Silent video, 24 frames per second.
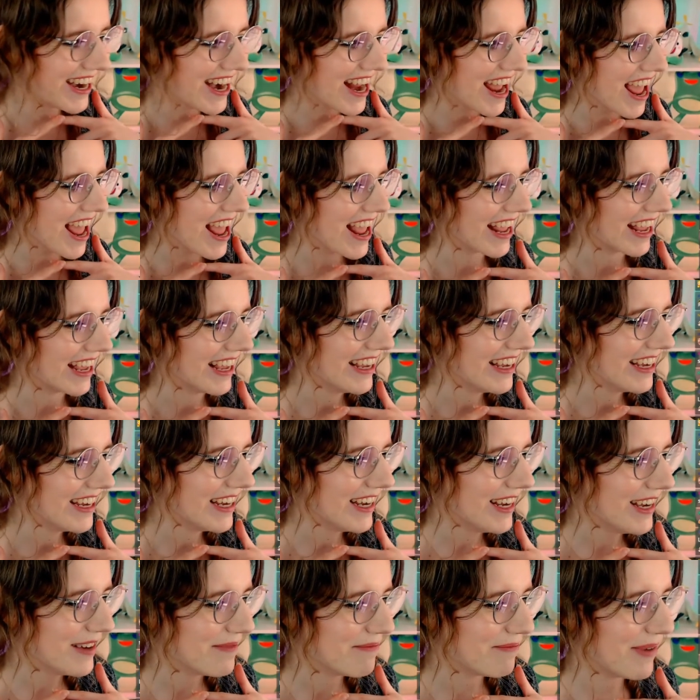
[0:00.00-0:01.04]
nay,
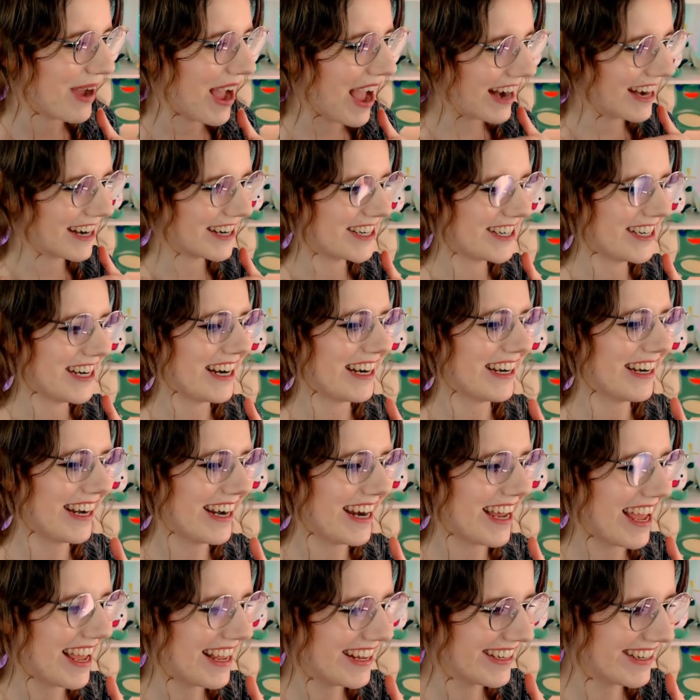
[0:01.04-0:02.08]
banish it
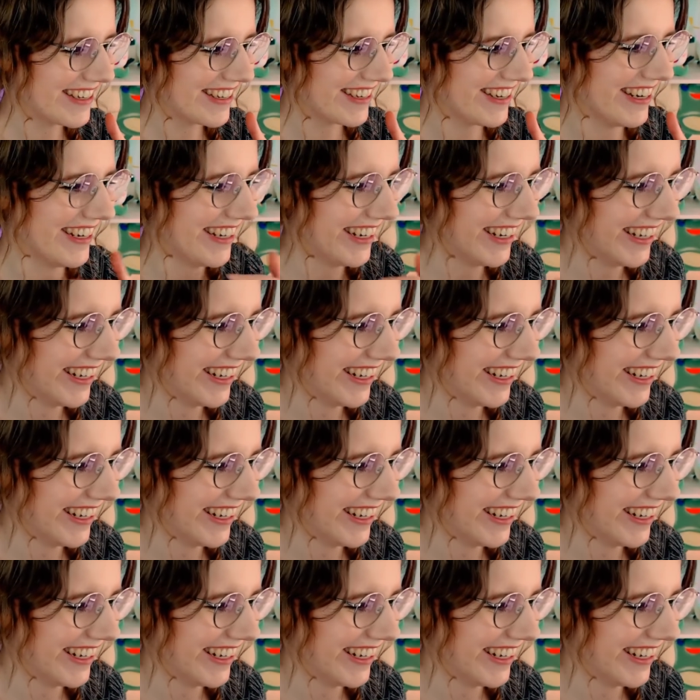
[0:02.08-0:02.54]
lest.